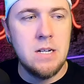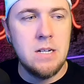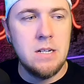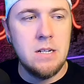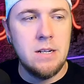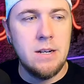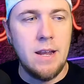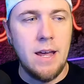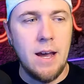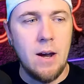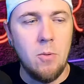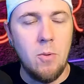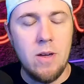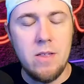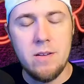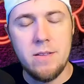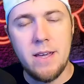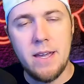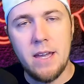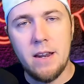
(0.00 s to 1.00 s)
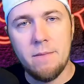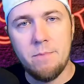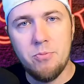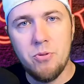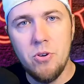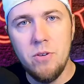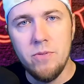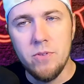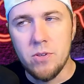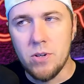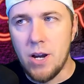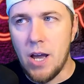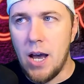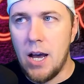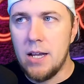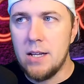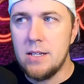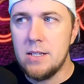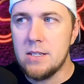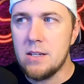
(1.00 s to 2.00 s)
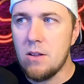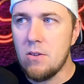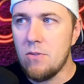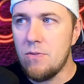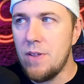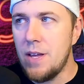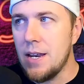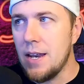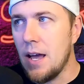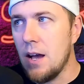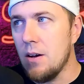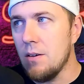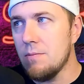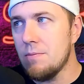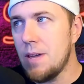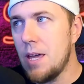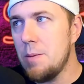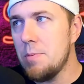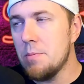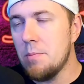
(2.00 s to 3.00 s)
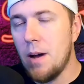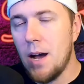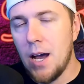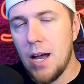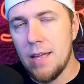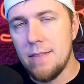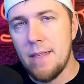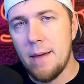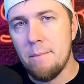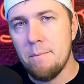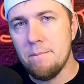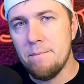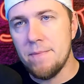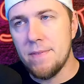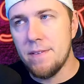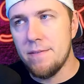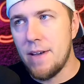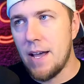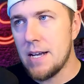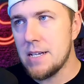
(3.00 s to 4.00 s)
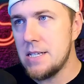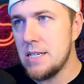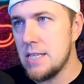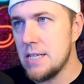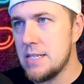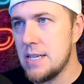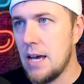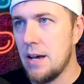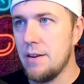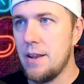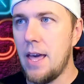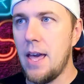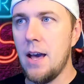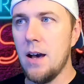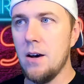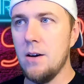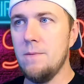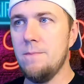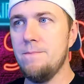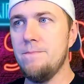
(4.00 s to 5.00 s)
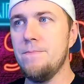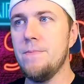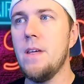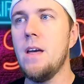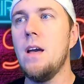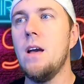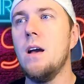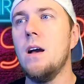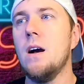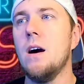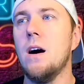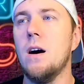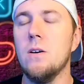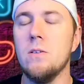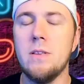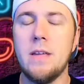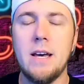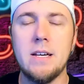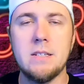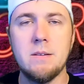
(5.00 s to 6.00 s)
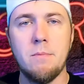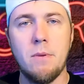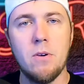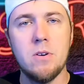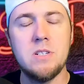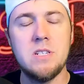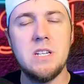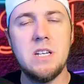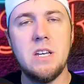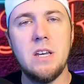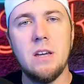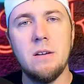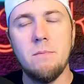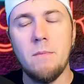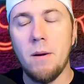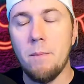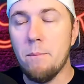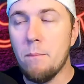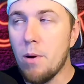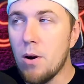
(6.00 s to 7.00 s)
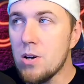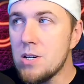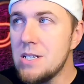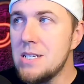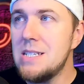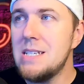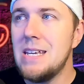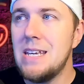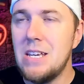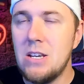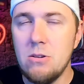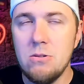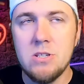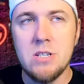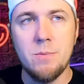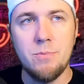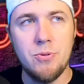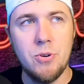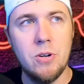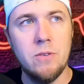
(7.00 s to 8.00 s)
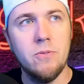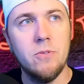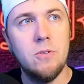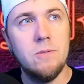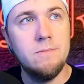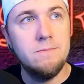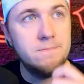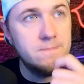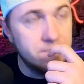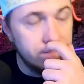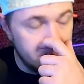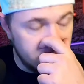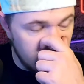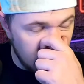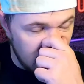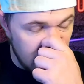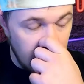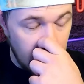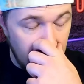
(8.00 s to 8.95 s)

Now, whether they get approval or not is another thing. Now, keep in mind that the vaccine that's out now only has emergency emergency use approval. Does not